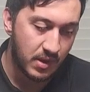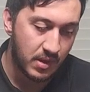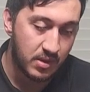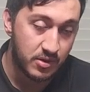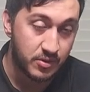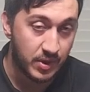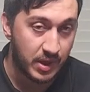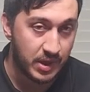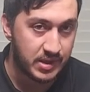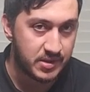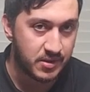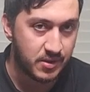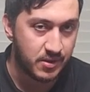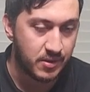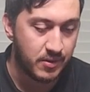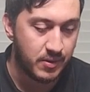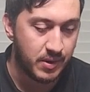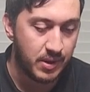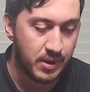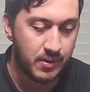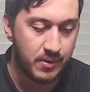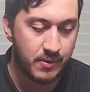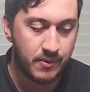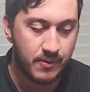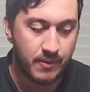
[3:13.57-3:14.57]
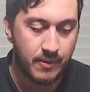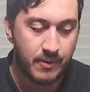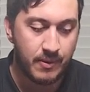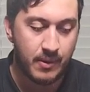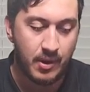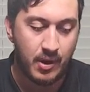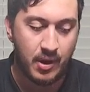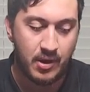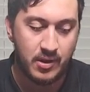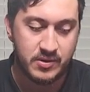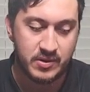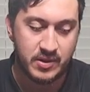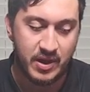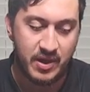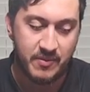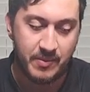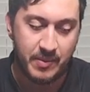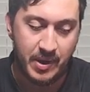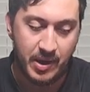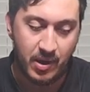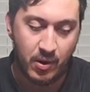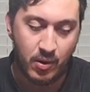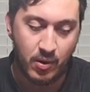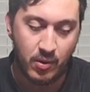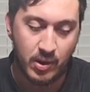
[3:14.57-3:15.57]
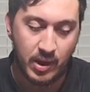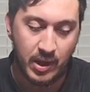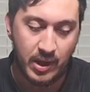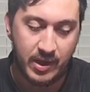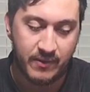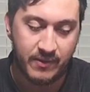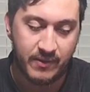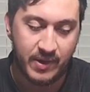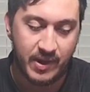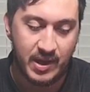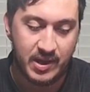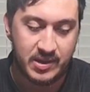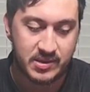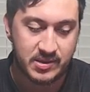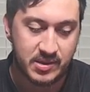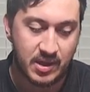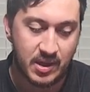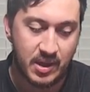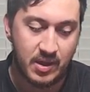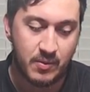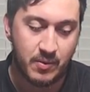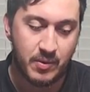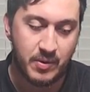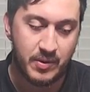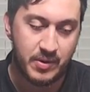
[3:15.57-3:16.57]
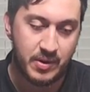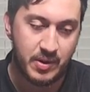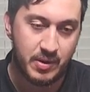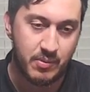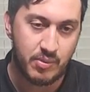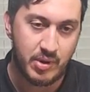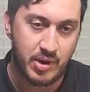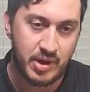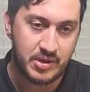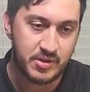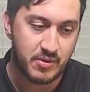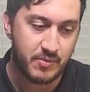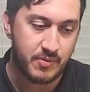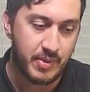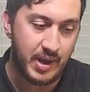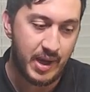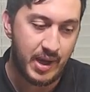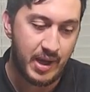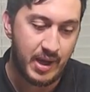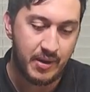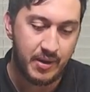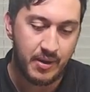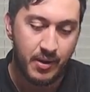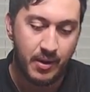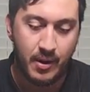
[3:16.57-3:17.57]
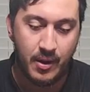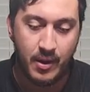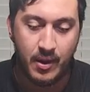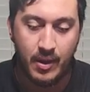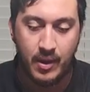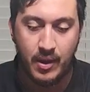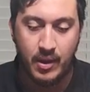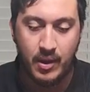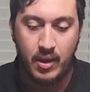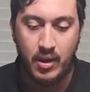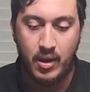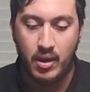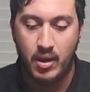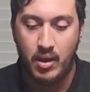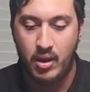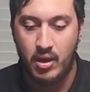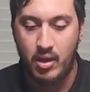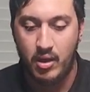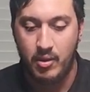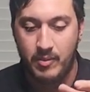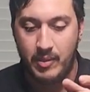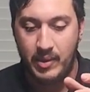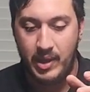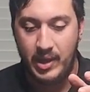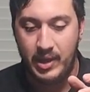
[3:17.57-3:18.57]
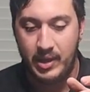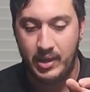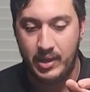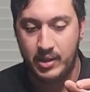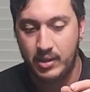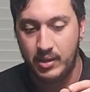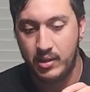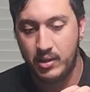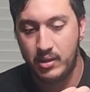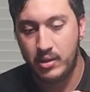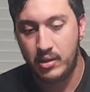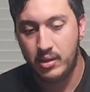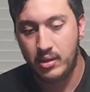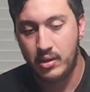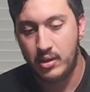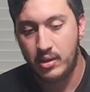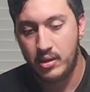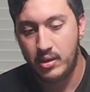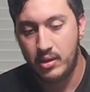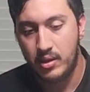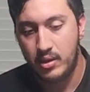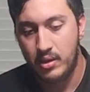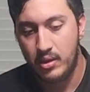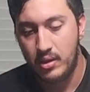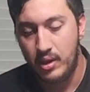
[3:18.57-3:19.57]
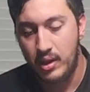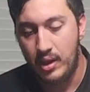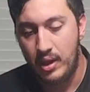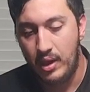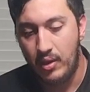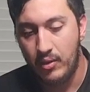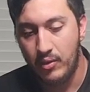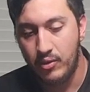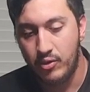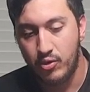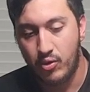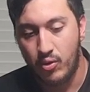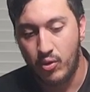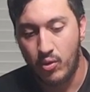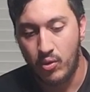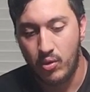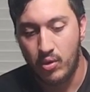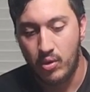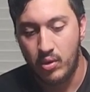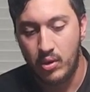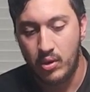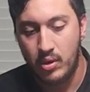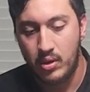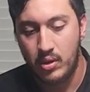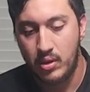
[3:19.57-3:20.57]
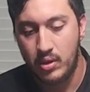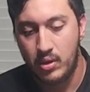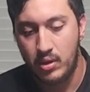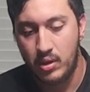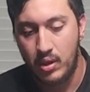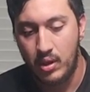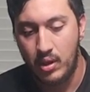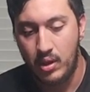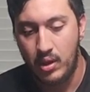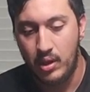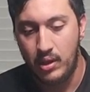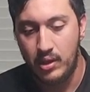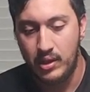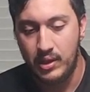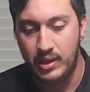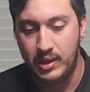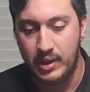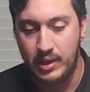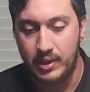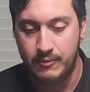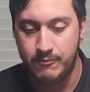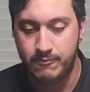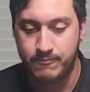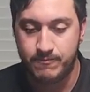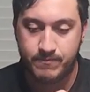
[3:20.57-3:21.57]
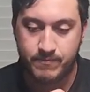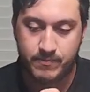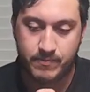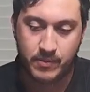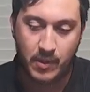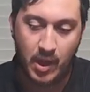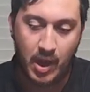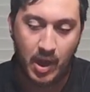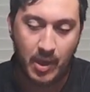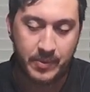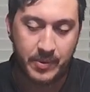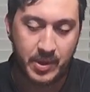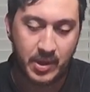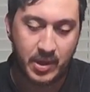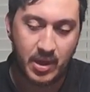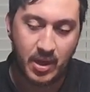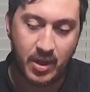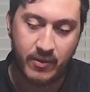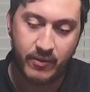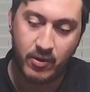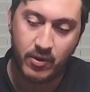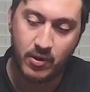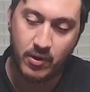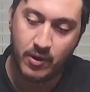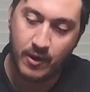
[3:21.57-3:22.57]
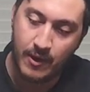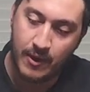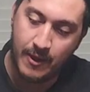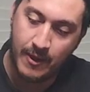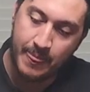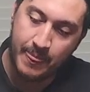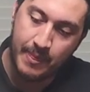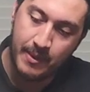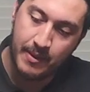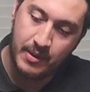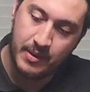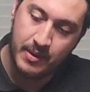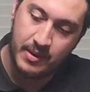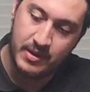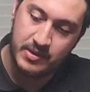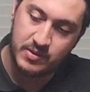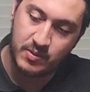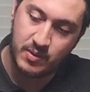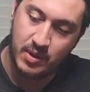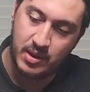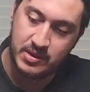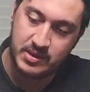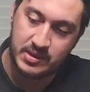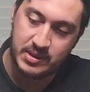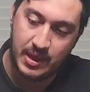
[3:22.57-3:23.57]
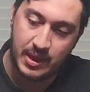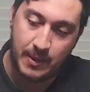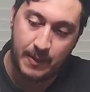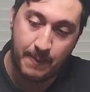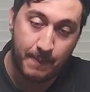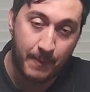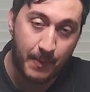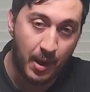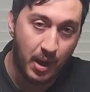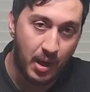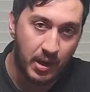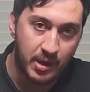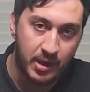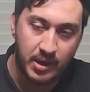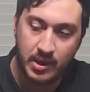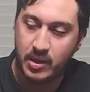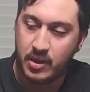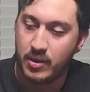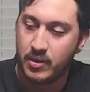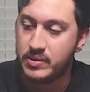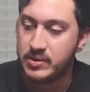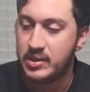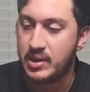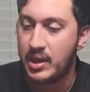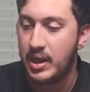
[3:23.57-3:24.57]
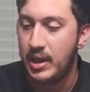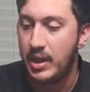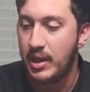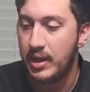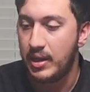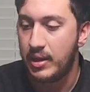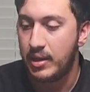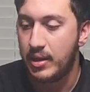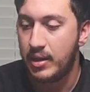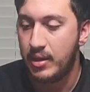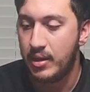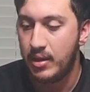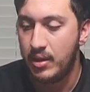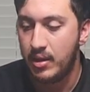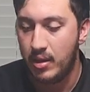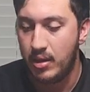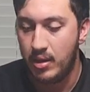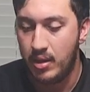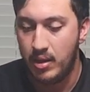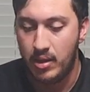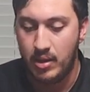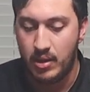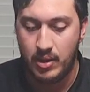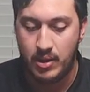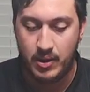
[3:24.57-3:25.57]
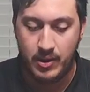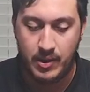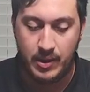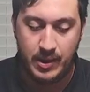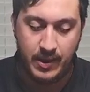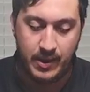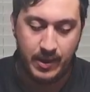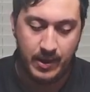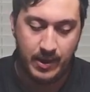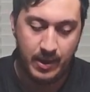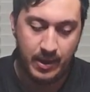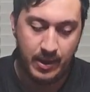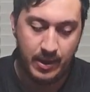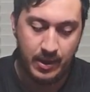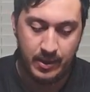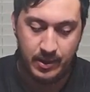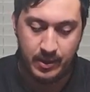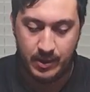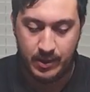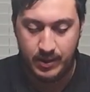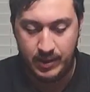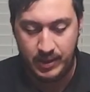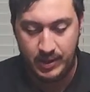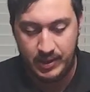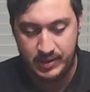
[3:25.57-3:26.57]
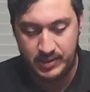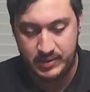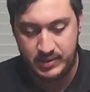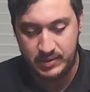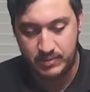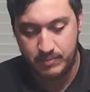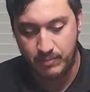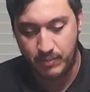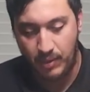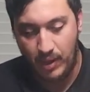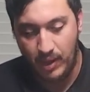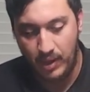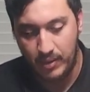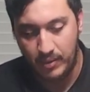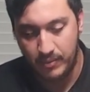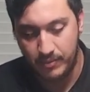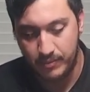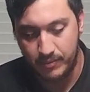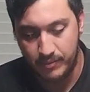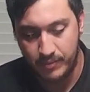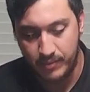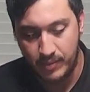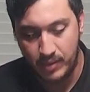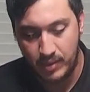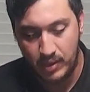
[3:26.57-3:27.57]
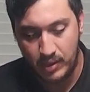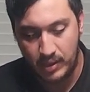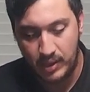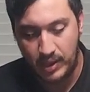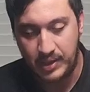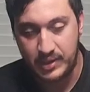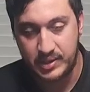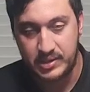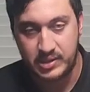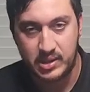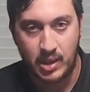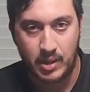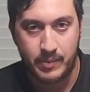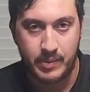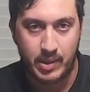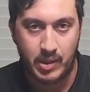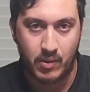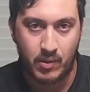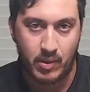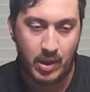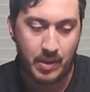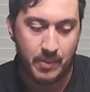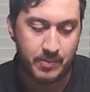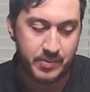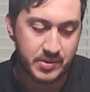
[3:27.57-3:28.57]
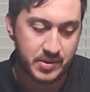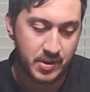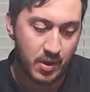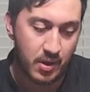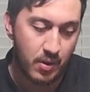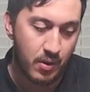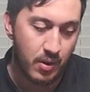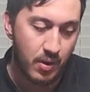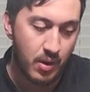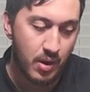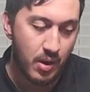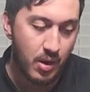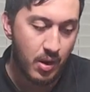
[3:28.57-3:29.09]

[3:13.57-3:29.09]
tracer unit. I also have my Olight flashlight with the pressure pad, uh, my outdoor uh, optic cover, as well as a mock EOTech uh, and this bottom kind of stubby grip. So